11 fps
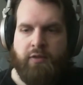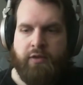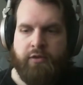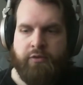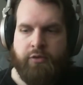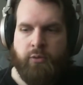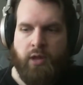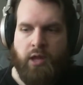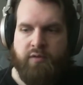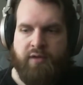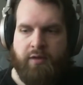then you
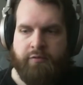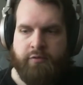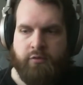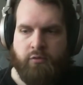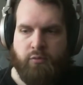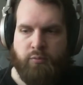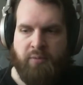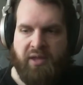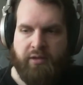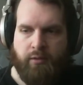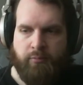kind of have to
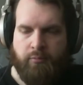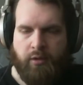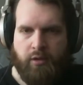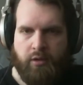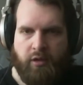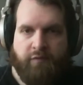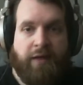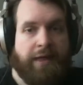make a